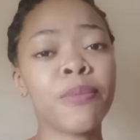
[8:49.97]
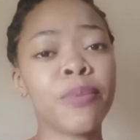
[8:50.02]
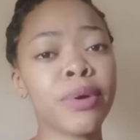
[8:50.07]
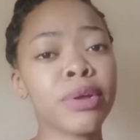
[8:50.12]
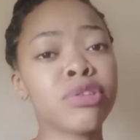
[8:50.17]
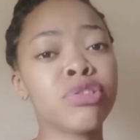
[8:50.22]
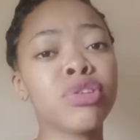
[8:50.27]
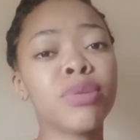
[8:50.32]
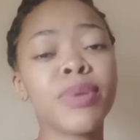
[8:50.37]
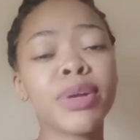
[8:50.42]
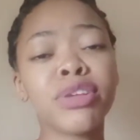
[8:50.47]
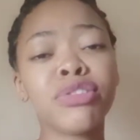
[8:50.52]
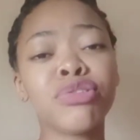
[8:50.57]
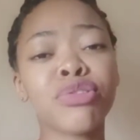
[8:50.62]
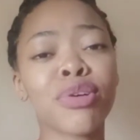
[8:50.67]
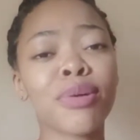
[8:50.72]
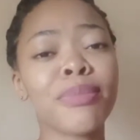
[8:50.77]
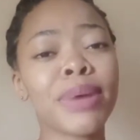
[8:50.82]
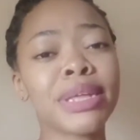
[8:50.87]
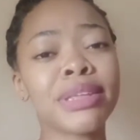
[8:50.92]
But nobody
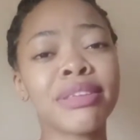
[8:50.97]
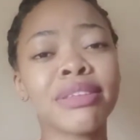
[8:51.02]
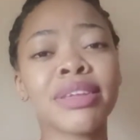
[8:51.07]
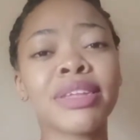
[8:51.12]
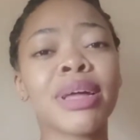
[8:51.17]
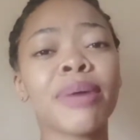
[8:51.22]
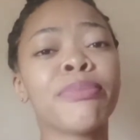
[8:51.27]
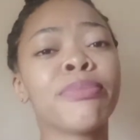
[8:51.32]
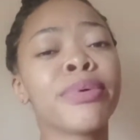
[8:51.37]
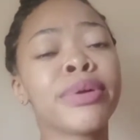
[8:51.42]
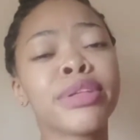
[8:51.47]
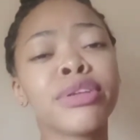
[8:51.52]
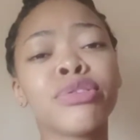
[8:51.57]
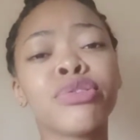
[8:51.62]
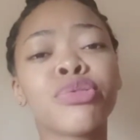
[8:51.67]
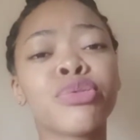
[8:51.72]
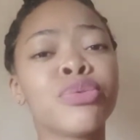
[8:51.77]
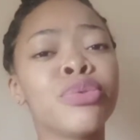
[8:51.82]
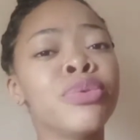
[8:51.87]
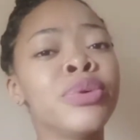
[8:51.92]
should come and say that
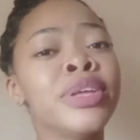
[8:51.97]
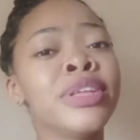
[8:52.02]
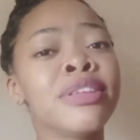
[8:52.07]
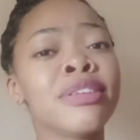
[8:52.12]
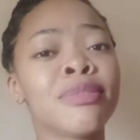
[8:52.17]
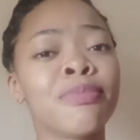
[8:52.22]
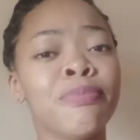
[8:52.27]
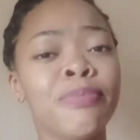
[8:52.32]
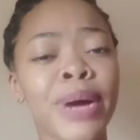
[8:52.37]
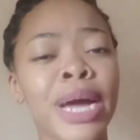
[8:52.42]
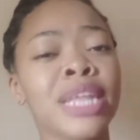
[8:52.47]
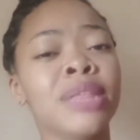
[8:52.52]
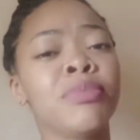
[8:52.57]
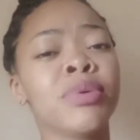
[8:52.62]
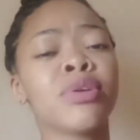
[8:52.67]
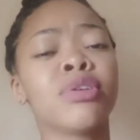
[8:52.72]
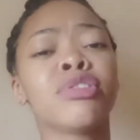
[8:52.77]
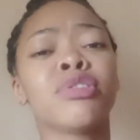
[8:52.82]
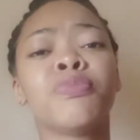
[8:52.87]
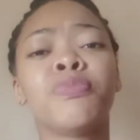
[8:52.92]
boarding school is bad,
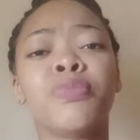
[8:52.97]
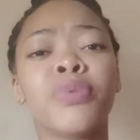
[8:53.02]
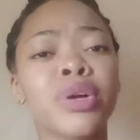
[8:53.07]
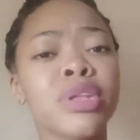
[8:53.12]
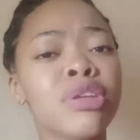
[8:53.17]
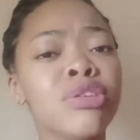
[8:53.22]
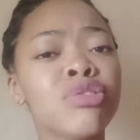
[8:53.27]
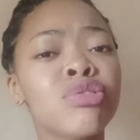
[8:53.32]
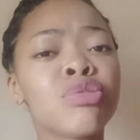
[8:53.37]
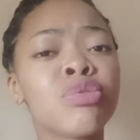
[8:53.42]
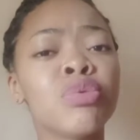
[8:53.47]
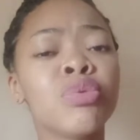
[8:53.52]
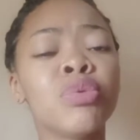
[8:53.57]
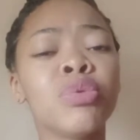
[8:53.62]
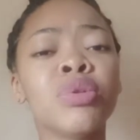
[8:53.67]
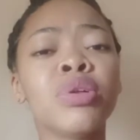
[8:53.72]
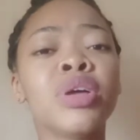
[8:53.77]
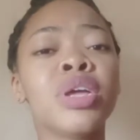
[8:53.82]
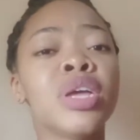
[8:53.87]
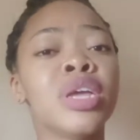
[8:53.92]
because boarding
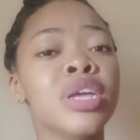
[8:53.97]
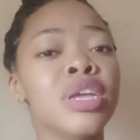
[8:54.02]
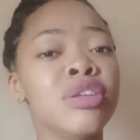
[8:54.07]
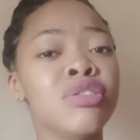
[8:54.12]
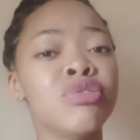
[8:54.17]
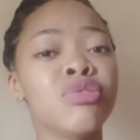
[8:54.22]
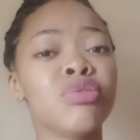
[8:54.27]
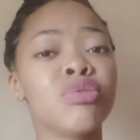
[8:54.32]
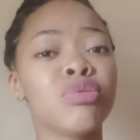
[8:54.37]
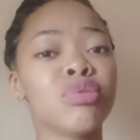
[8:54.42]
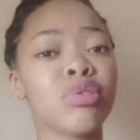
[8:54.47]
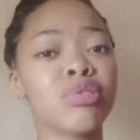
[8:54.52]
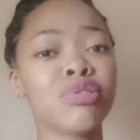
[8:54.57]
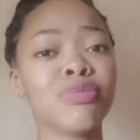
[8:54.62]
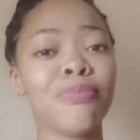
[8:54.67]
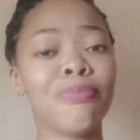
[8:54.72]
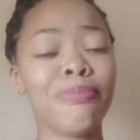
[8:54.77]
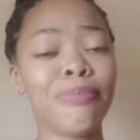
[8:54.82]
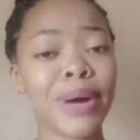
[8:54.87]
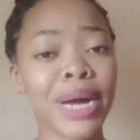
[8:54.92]
school is
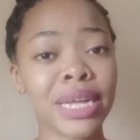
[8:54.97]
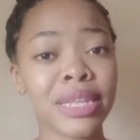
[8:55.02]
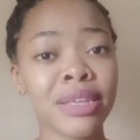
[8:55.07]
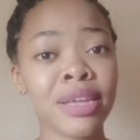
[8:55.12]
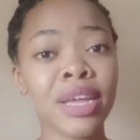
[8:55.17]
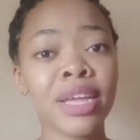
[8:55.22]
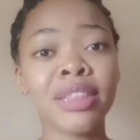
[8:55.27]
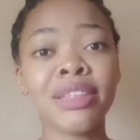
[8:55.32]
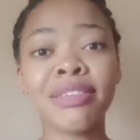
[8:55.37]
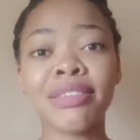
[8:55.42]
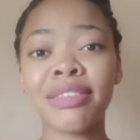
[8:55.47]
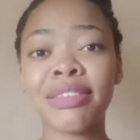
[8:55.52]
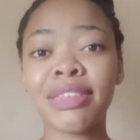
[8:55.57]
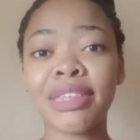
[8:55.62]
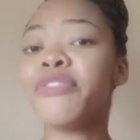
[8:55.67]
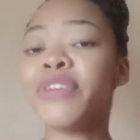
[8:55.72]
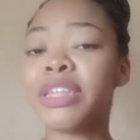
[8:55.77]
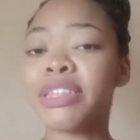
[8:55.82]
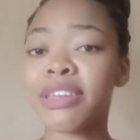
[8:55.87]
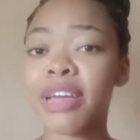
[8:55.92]
not bad.
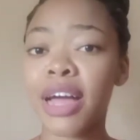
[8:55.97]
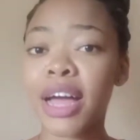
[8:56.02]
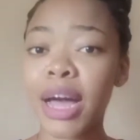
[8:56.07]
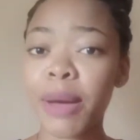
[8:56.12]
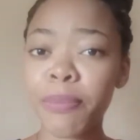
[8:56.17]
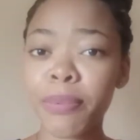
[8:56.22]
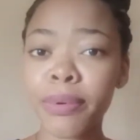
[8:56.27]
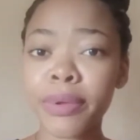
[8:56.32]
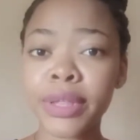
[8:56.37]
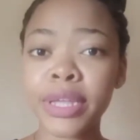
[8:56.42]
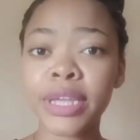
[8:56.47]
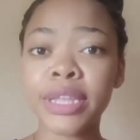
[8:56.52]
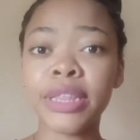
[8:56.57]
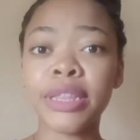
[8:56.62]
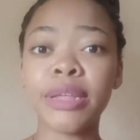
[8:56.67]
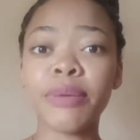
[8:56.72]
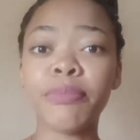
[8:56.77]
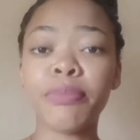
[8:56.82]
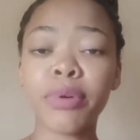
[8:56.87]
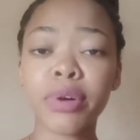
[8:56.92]
It can happen
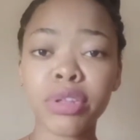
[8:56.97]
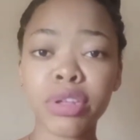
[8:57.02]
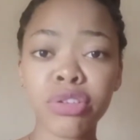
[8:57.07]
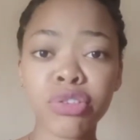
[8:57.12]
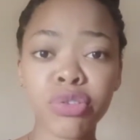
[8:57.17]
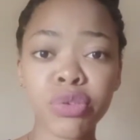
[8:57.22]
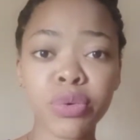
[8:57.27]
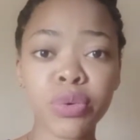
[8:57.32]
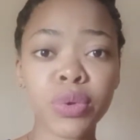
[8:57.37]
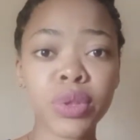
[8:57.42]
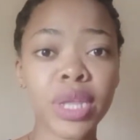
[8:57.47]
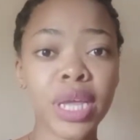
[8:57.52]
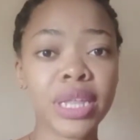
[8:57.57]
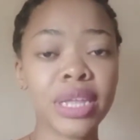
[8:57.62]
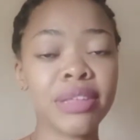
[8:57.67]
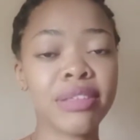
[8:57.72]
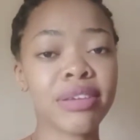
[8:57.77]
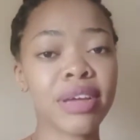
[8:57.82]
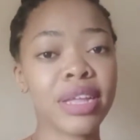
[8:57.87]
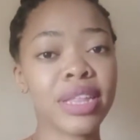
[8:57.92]
in a boarding school, then
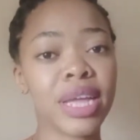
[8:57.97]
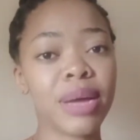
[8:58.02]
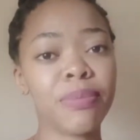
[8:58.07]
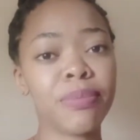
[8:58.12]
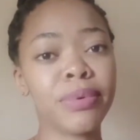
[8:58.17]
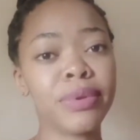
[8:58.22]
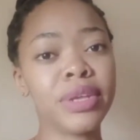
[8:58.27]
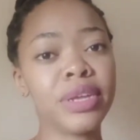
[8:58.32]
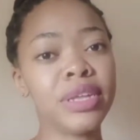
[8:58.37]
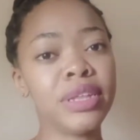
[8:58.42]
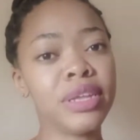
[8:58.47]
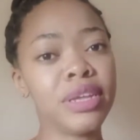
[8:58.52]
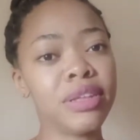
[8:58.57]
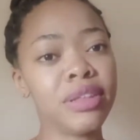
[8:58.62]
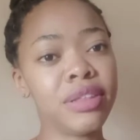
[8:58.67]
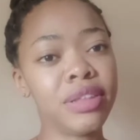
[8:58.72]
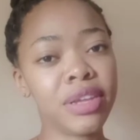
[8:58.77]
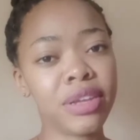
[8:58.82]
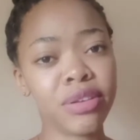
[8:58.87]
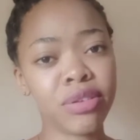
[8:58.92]
it can happen in
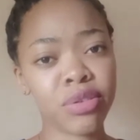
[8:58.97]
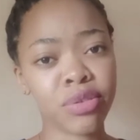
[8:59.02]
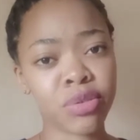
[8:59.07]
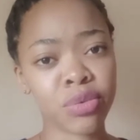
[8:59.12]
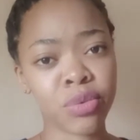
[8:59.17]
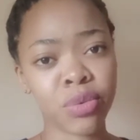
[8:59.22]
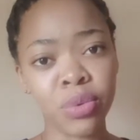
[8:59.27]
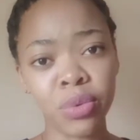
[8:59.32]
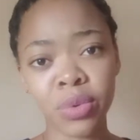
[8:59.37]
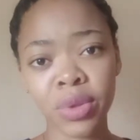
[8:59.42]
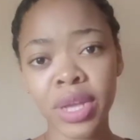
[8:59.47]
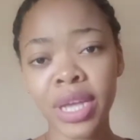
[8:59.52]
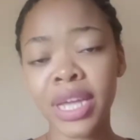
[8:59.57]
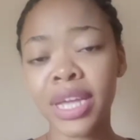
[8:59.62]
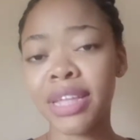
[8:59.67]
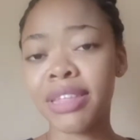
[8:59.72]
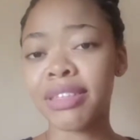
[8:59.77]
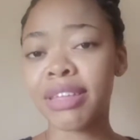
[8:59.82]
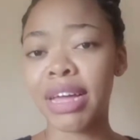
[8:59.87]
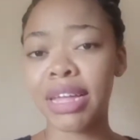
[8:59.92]
a day school.
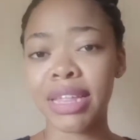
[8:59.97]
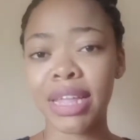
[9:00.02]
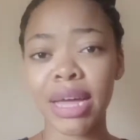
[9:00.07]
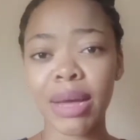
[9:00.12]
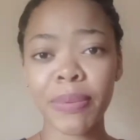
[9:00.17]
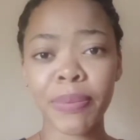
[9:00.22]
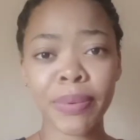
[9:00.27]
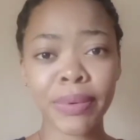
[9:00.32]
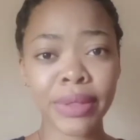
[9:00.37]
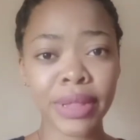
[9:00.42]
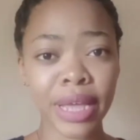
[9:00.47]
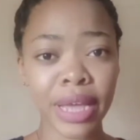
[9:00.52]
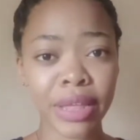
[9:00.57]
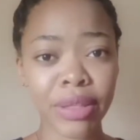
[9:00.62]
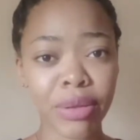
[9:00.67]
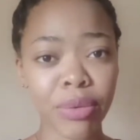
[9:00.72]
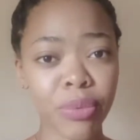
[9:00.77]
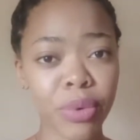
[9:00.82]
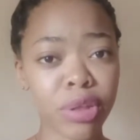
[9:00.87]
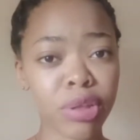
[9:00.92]
It can happen
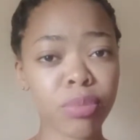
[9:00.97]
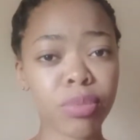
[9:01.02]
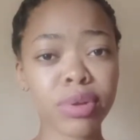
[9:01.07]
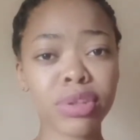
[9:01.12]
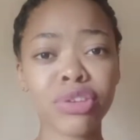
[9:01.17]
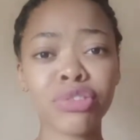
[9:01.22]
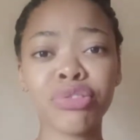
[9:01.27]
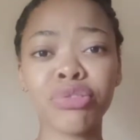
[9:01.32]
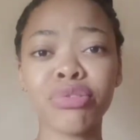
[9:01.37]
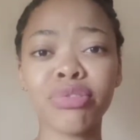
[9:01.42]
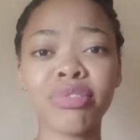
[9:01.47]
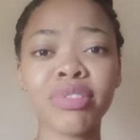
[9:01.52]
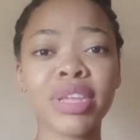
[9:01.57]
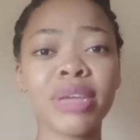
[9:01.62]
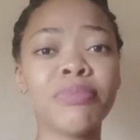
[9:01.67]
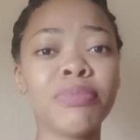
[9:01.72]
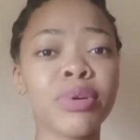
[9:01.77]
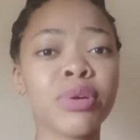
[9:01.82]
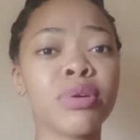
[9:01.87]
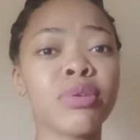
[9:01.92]
anywhere. Nobody should
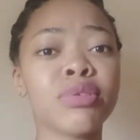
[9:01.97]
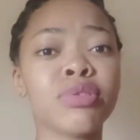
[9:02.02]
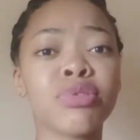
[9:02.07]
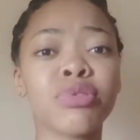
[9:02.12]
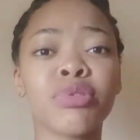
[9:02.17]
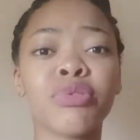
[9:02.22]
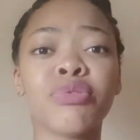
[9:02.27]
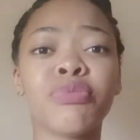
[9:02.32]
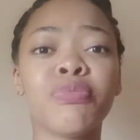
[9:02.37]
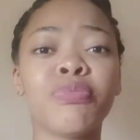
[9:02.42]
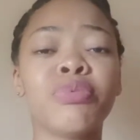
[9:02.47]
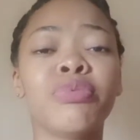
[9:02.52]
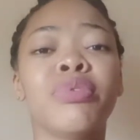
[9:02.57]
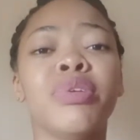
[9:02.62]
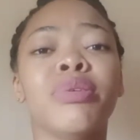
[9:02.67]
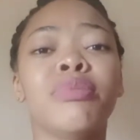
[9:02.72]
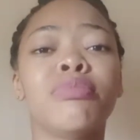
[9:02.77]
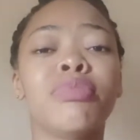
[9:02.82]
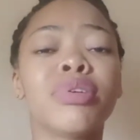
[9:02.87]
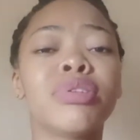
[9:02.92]
say because of
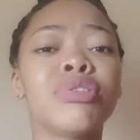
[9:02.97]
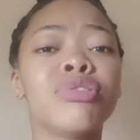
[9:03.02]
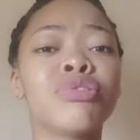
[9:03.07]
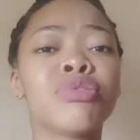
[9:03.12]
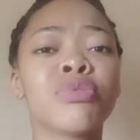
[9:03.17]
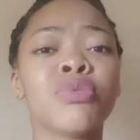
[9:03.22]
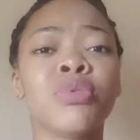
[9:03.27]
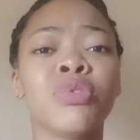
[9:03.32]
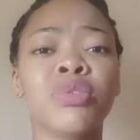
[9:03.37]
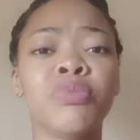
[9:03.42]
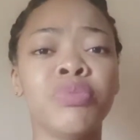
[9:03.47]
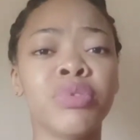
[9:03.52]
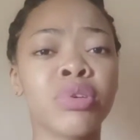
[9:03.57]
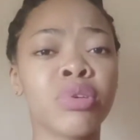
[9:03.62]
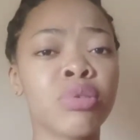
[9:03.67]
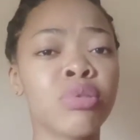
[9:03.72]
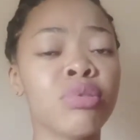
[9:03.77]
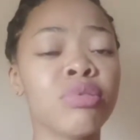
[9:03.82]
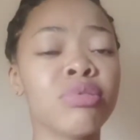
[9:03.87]
bullying, boarding school should be